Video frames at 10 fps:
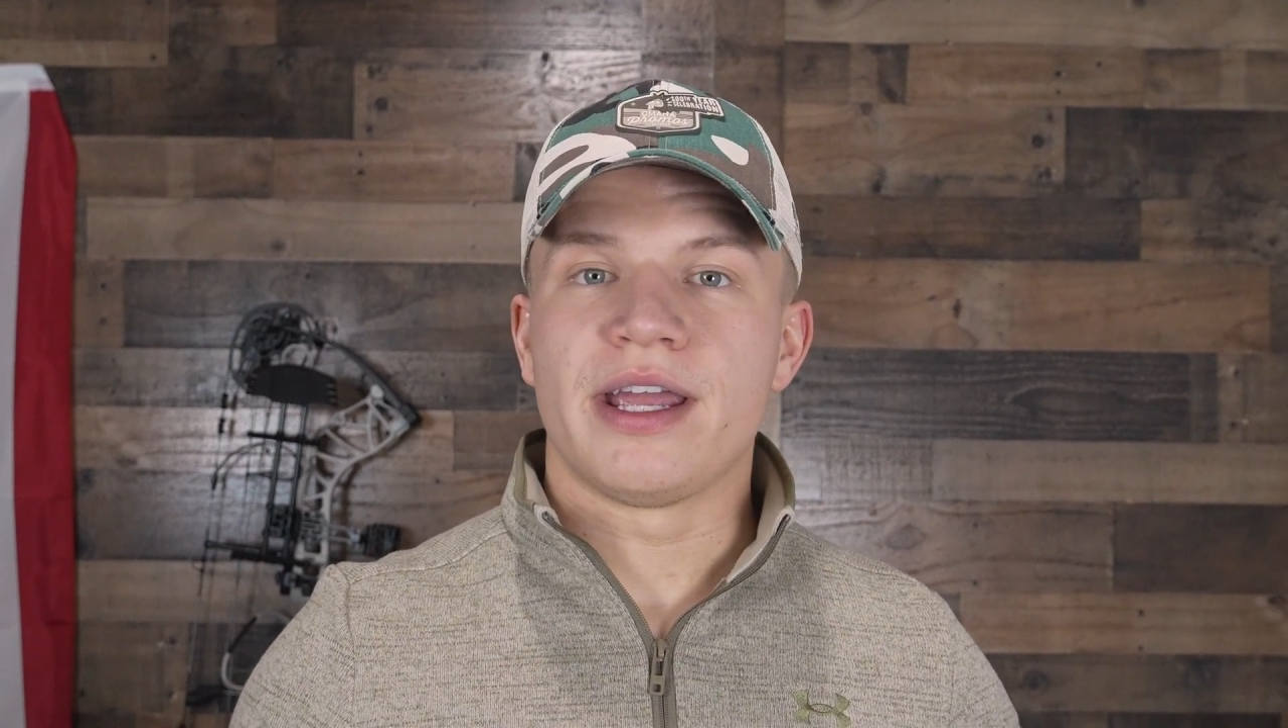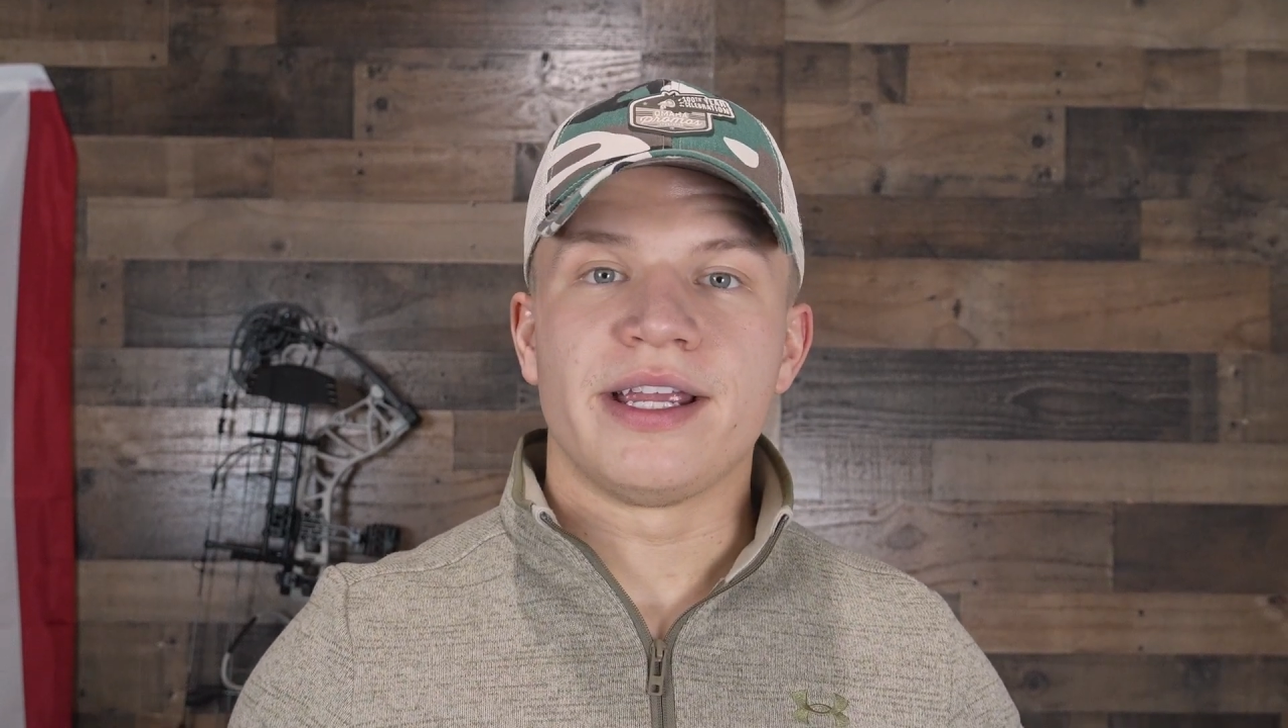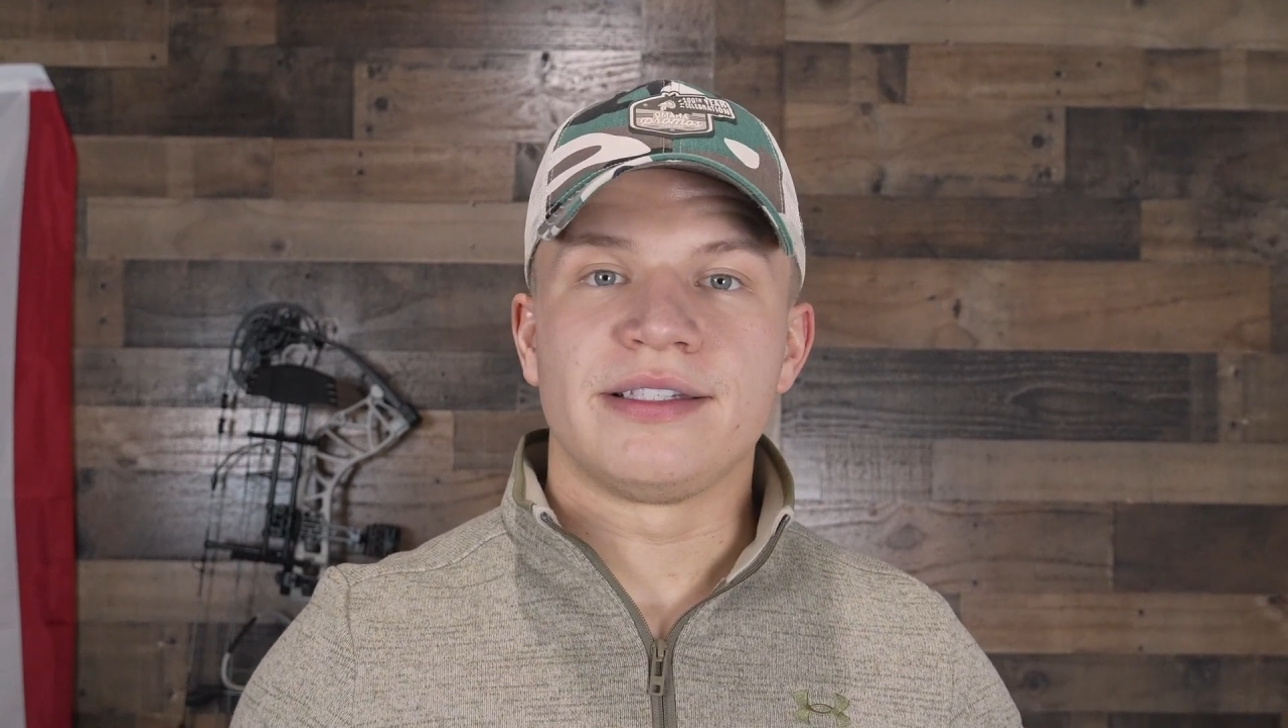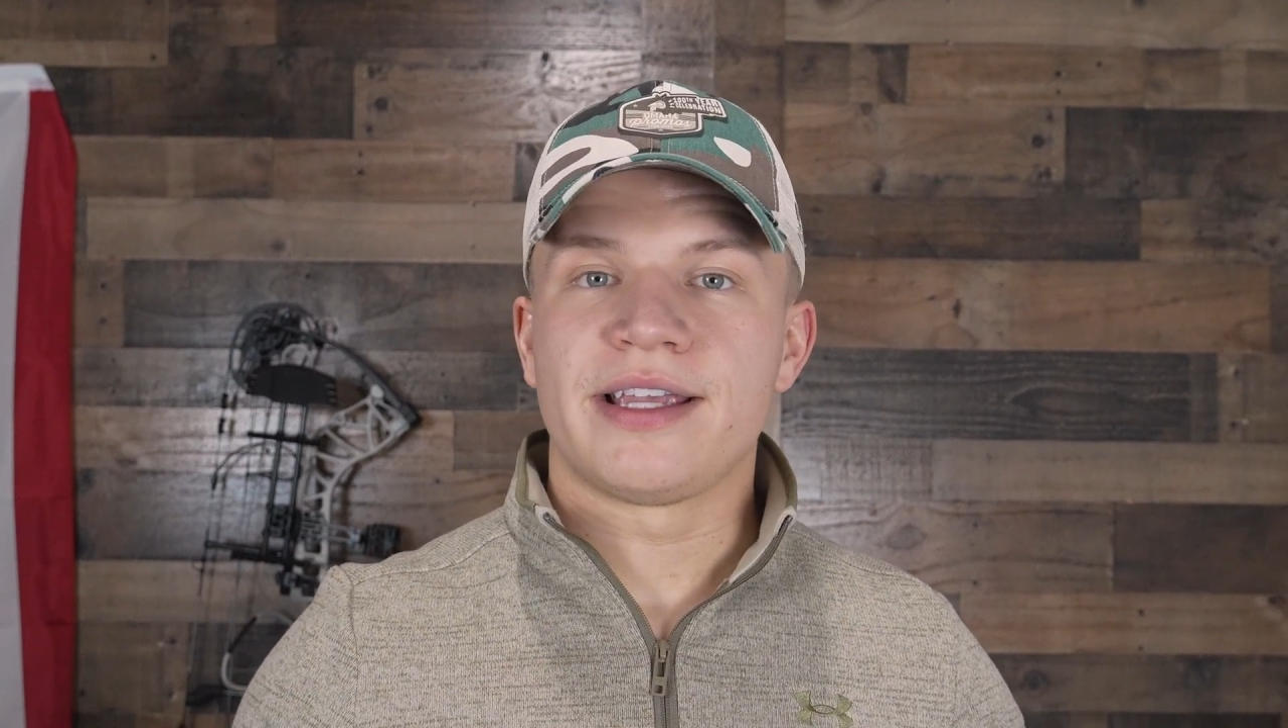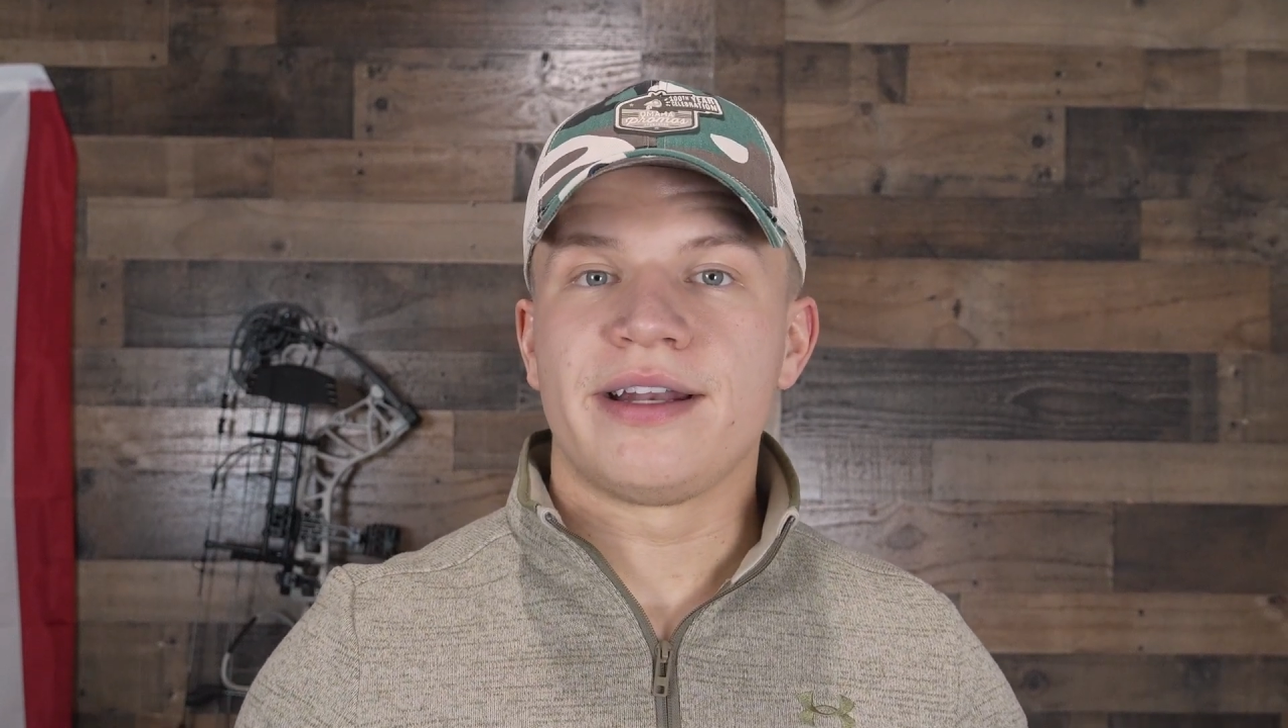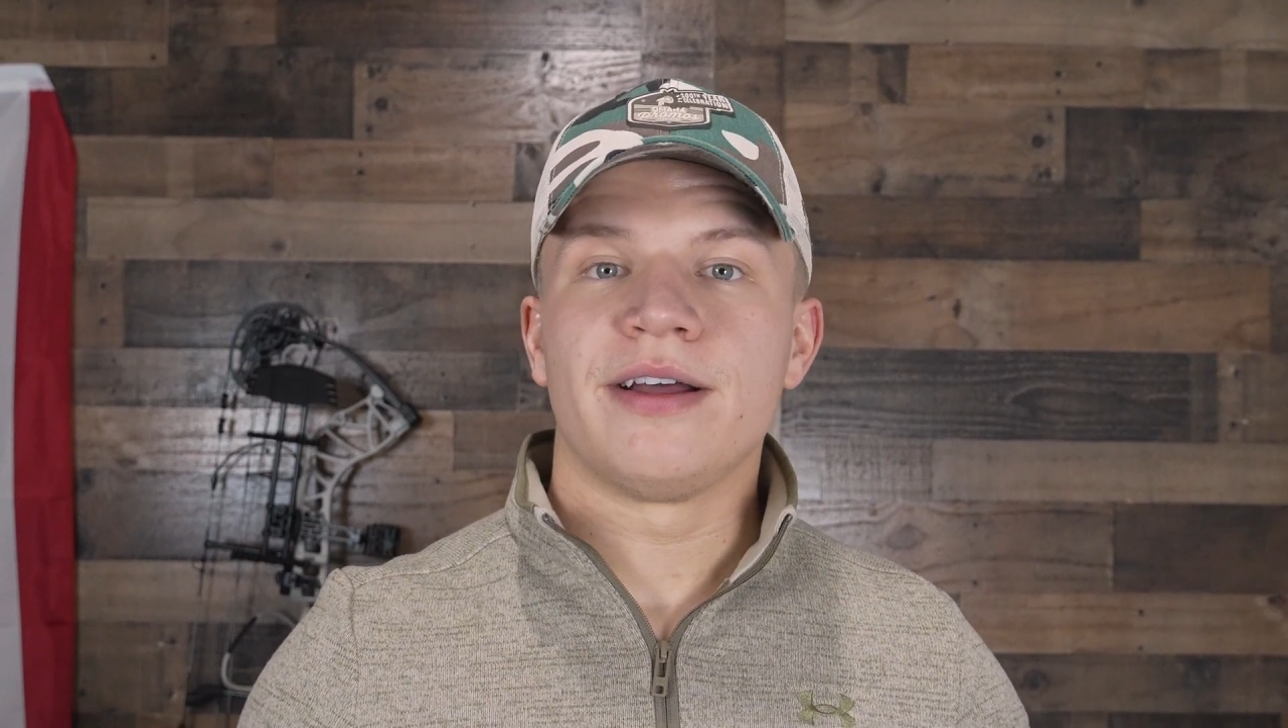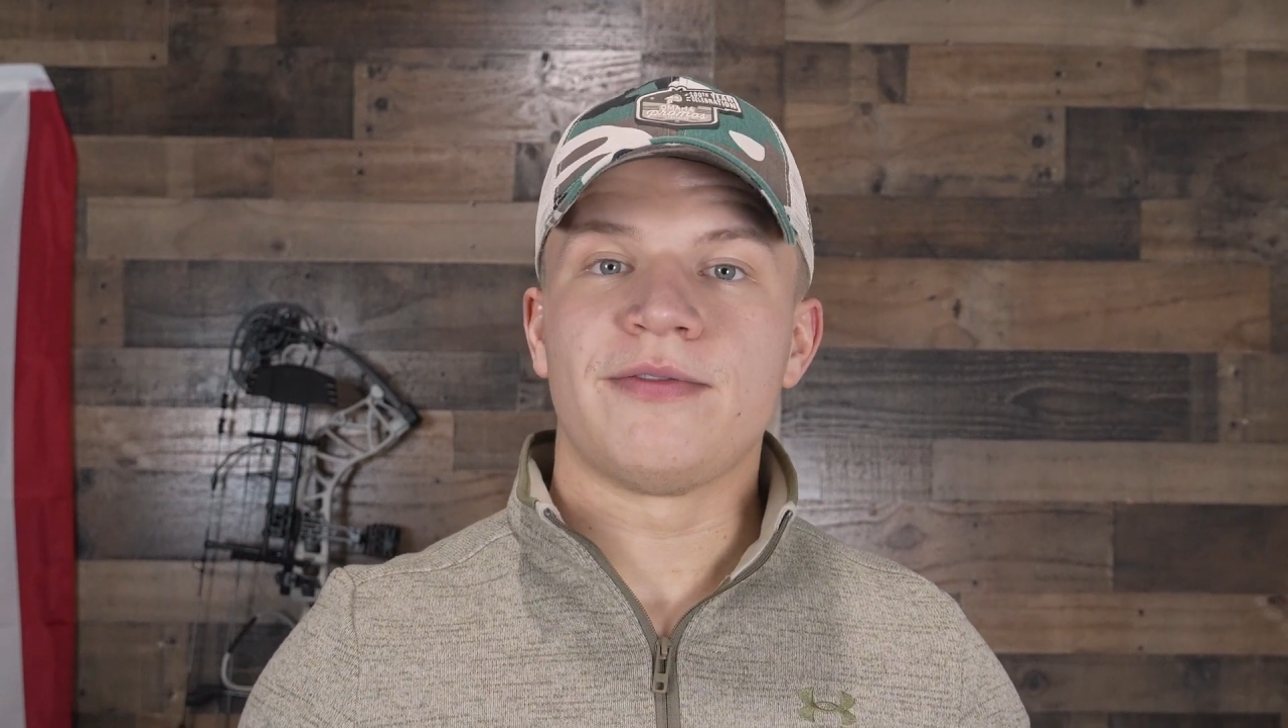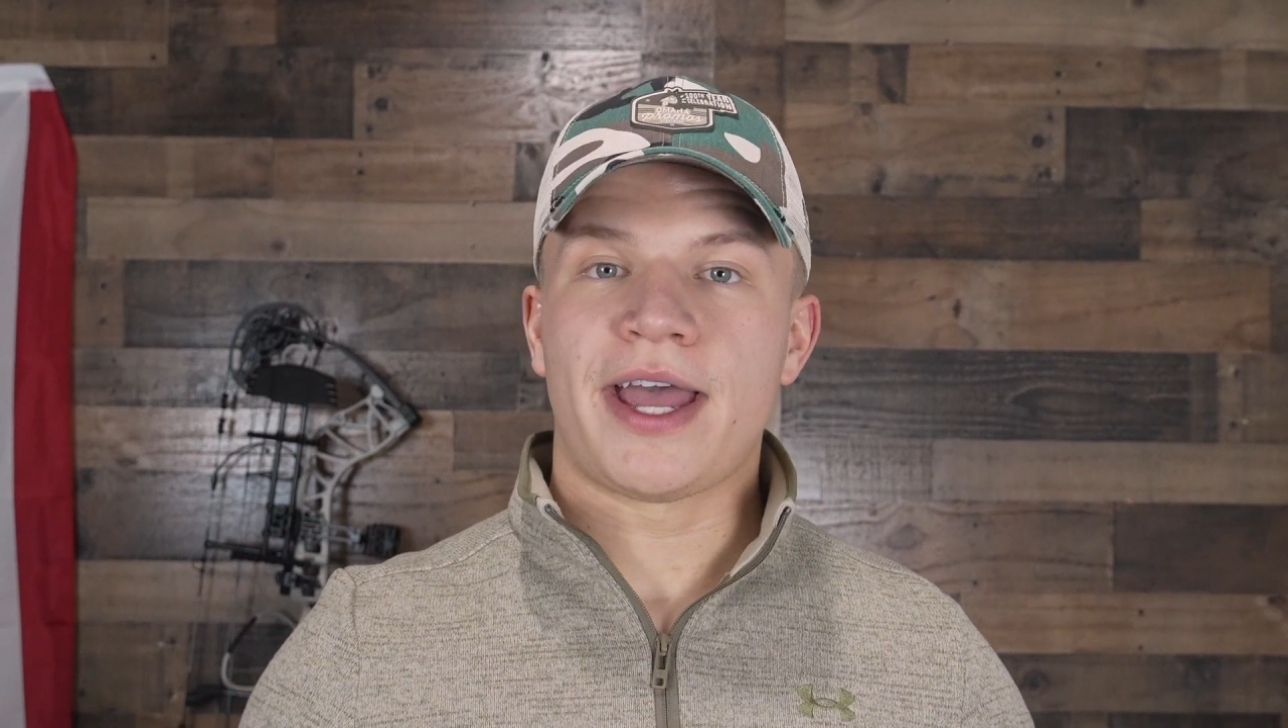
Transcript: a set of